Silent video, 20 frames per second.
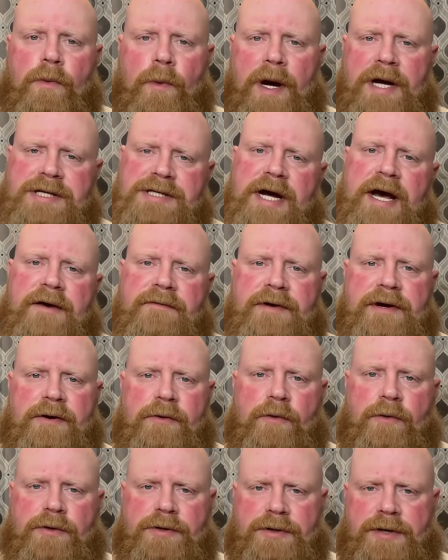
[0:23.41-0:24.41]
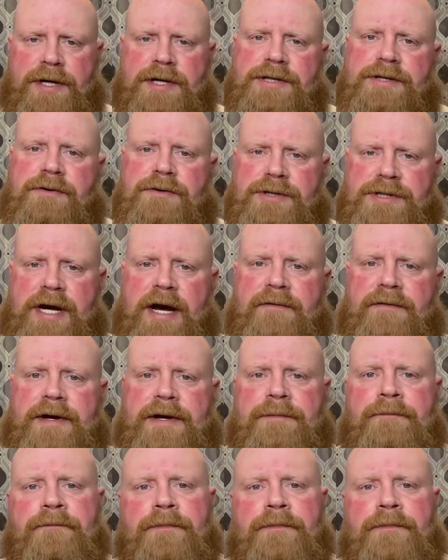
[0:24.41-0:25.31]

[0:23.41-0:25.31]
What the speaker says: wet shaving or traditional shaving.